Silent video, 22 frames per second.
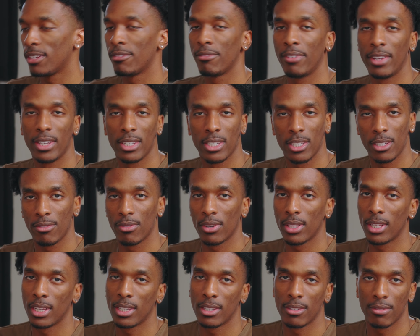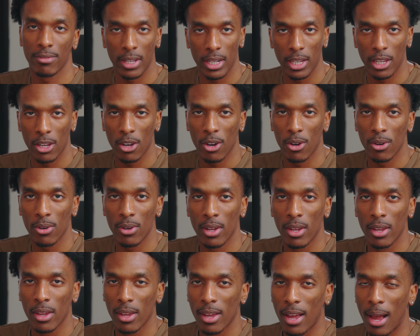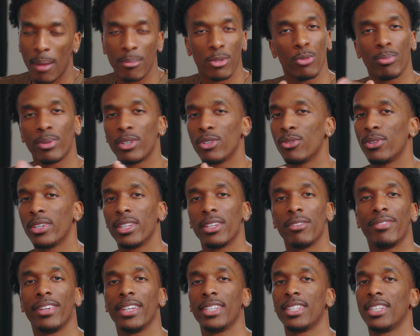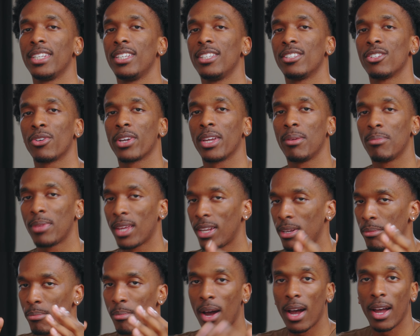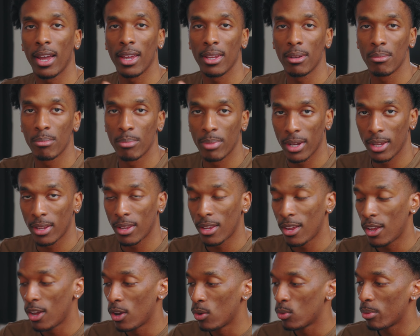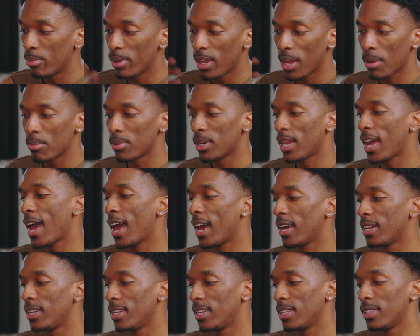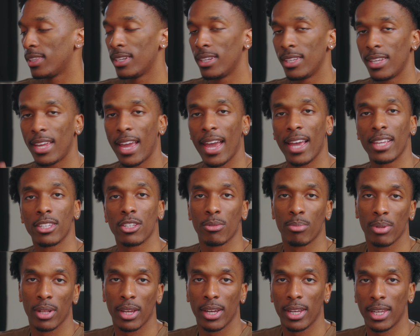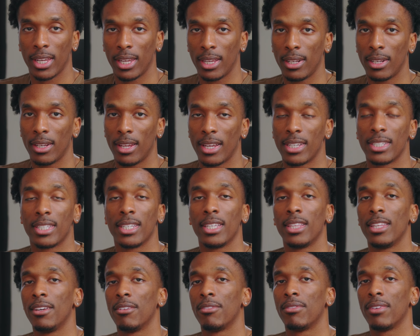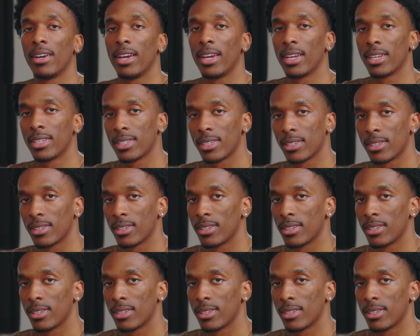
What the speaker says: DaVinci for this video. I'm super new to DaVinci, so keep that in mind, but we'll be able to add in the Dehancer plugin and see the effects.